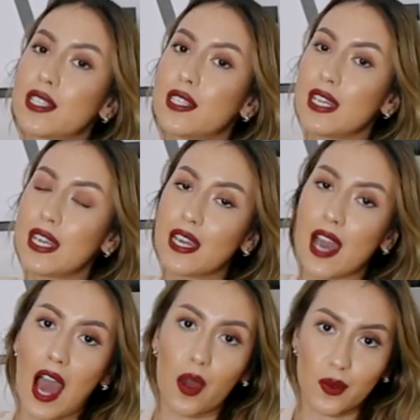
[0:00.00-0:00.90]
see
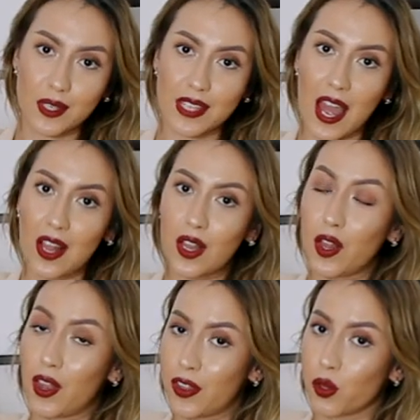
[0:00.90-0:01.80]
how to style
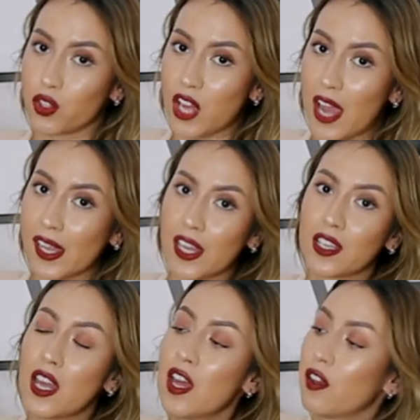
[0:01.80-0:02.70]
a leather jacket